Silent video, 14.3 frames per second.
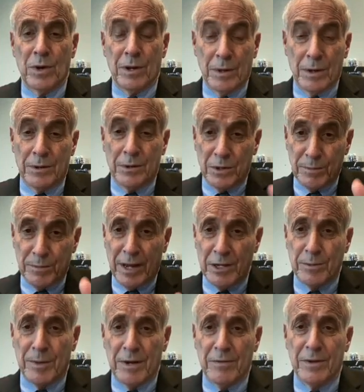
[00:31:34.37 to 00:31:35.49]
Well, a
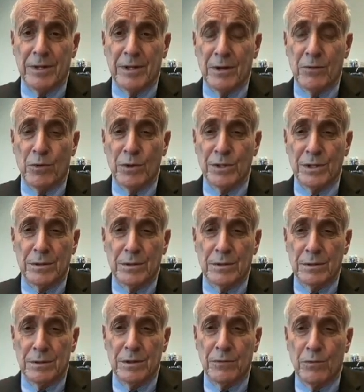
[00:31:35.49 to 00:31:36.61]
spouse benefit. The
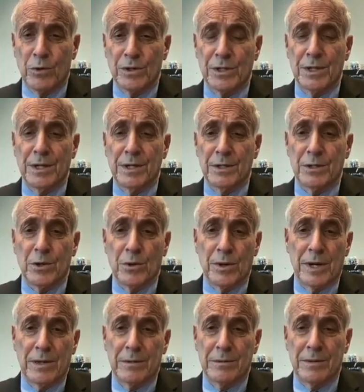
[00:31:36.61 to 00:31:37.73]
divorcees
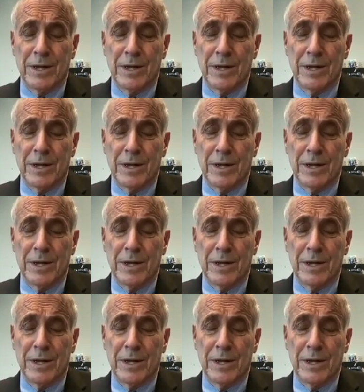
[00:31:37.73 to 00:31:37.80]
the